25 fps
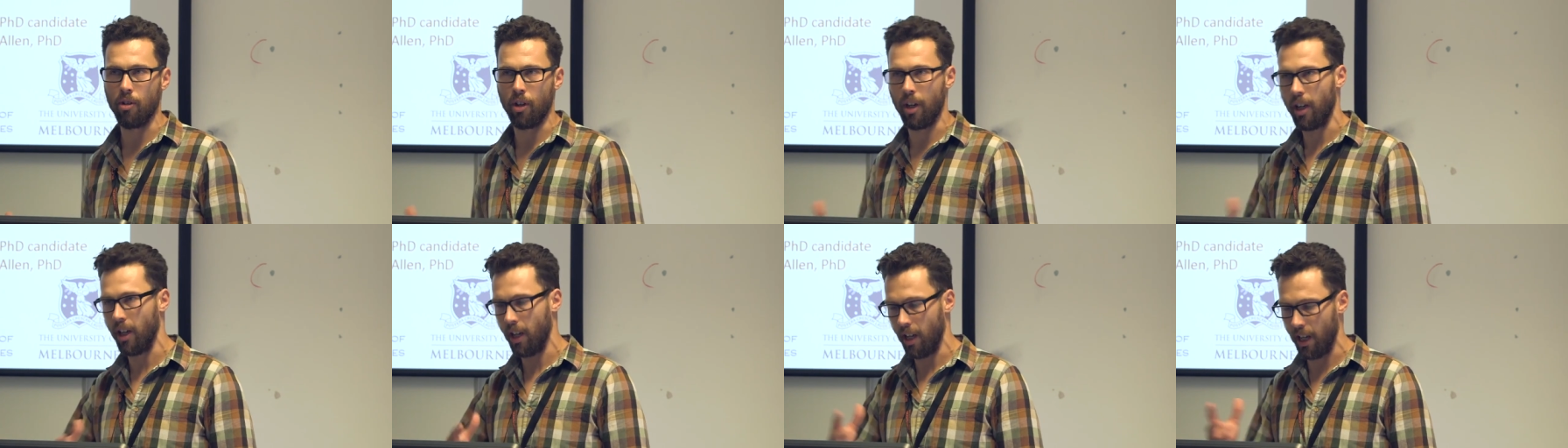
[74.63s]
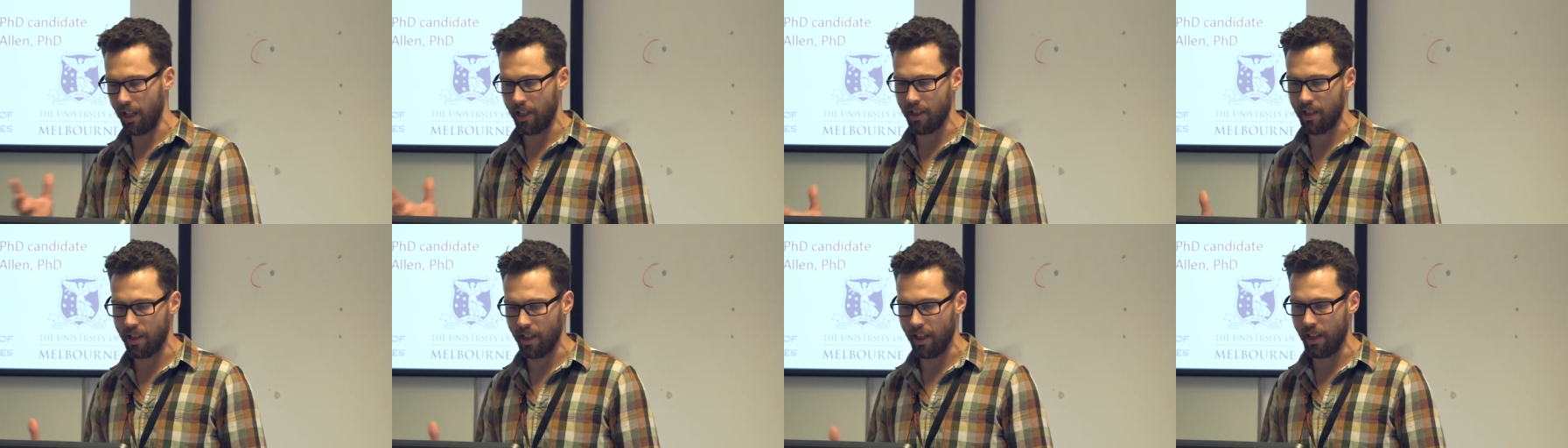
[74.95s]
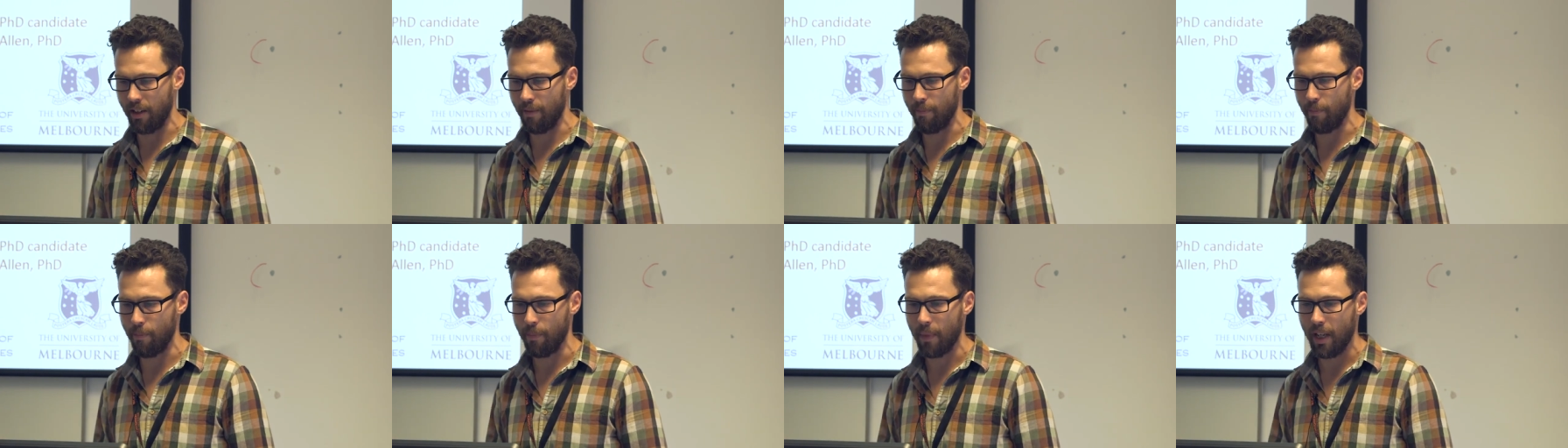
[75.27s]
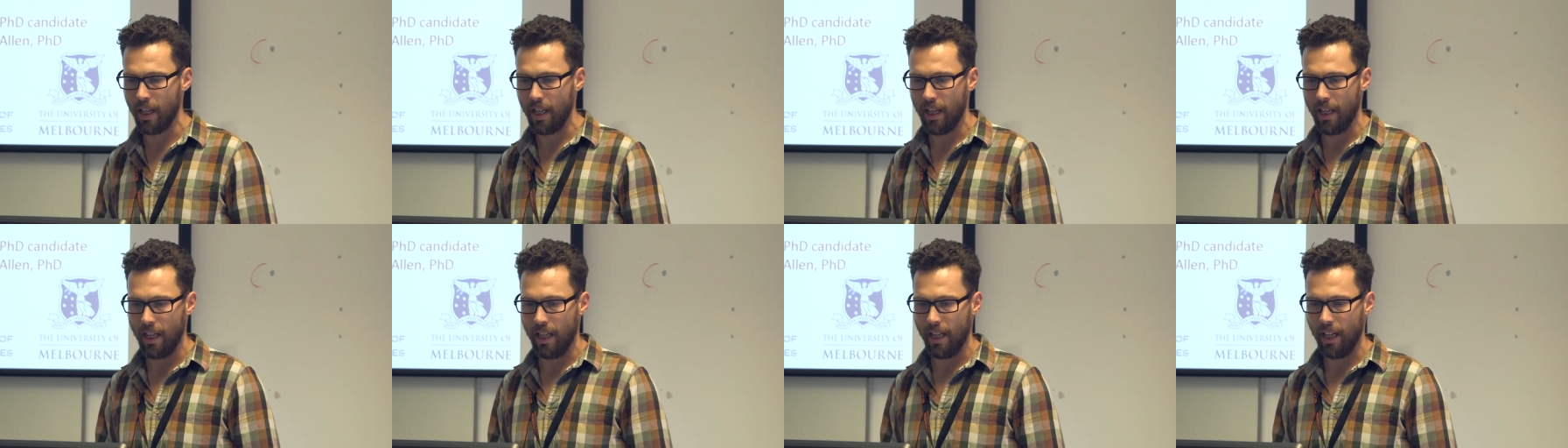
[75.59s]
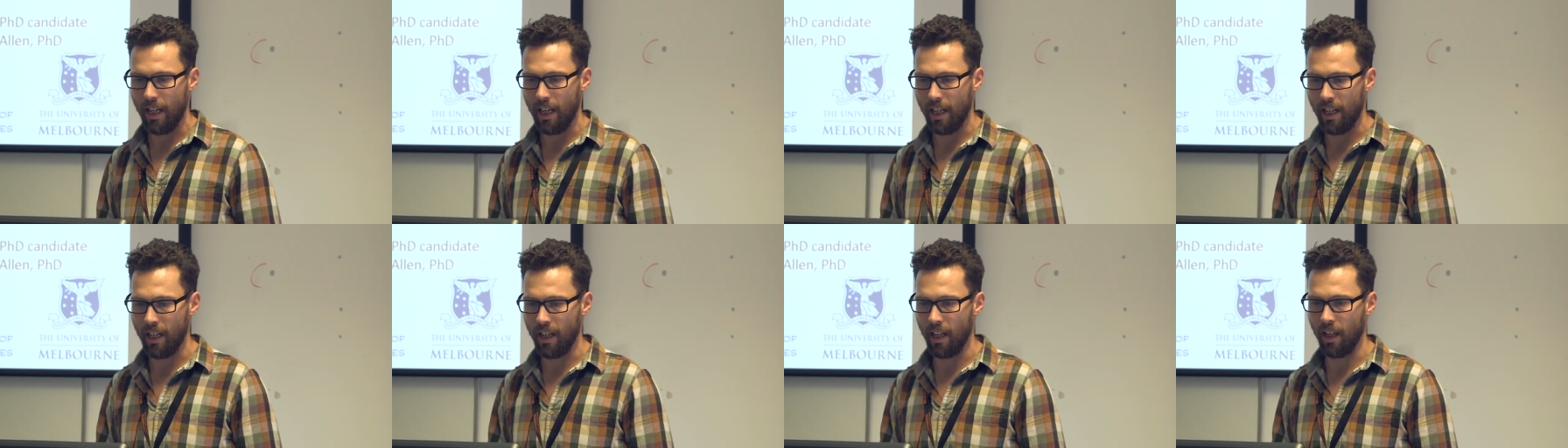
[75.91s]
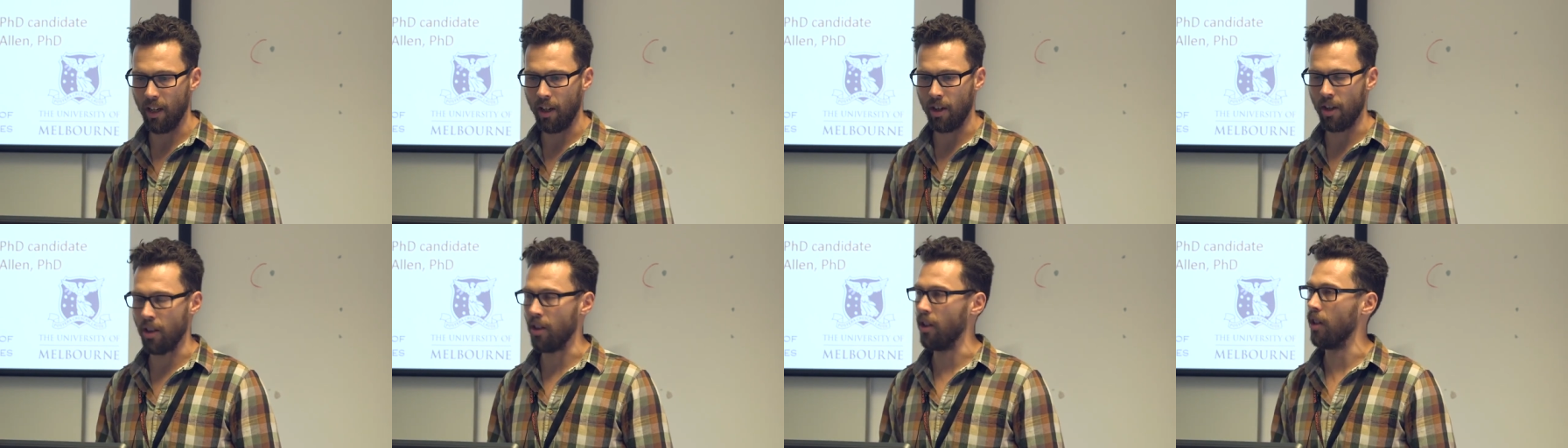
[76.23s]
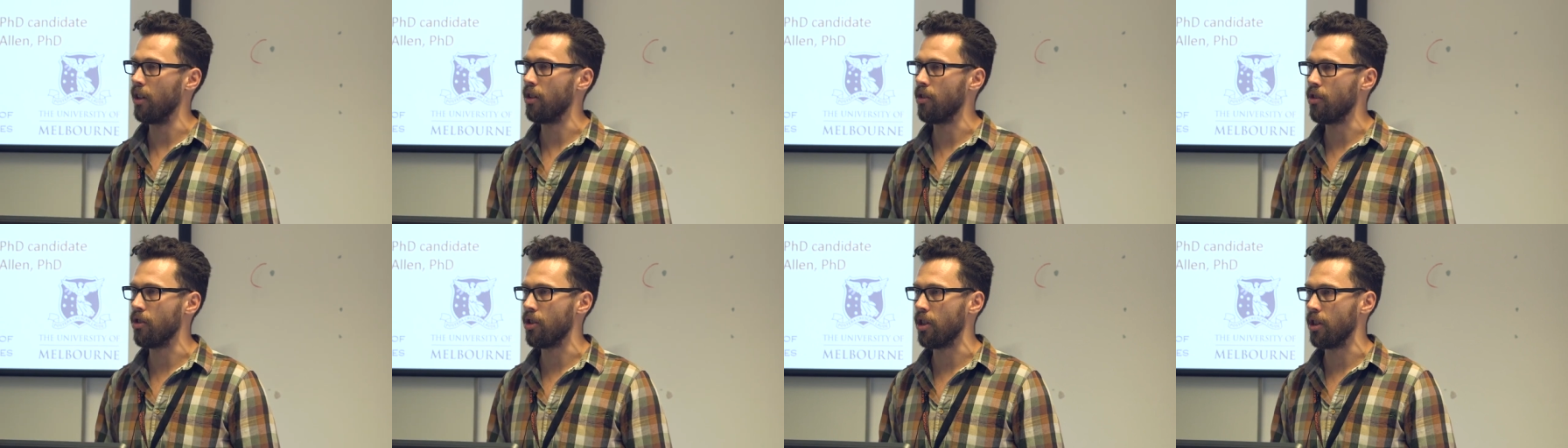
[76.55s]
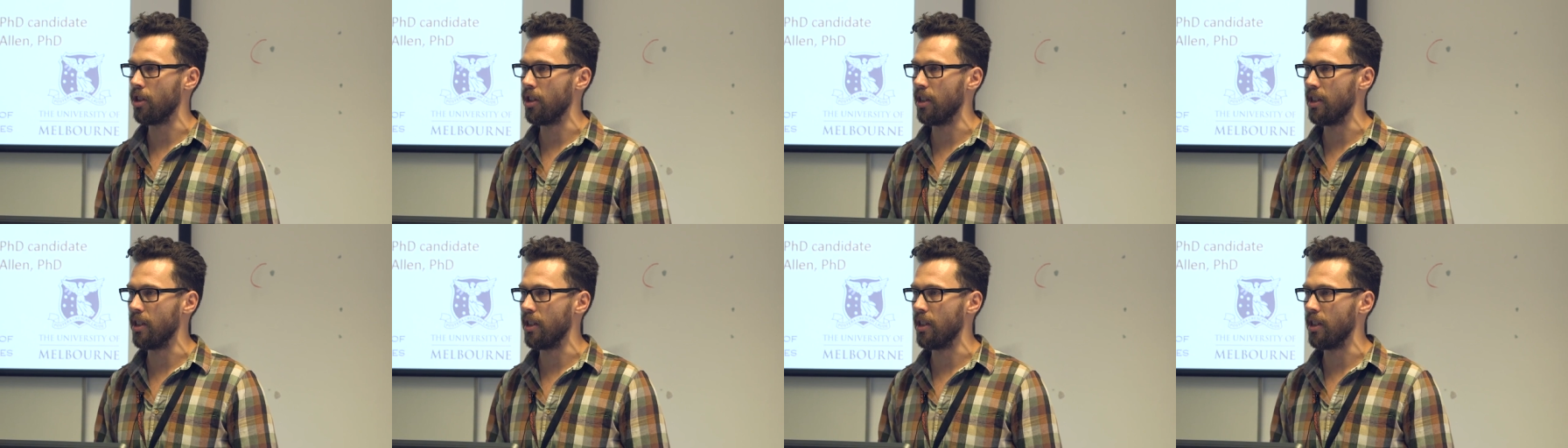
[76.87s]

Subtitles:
looking at a lot of the literature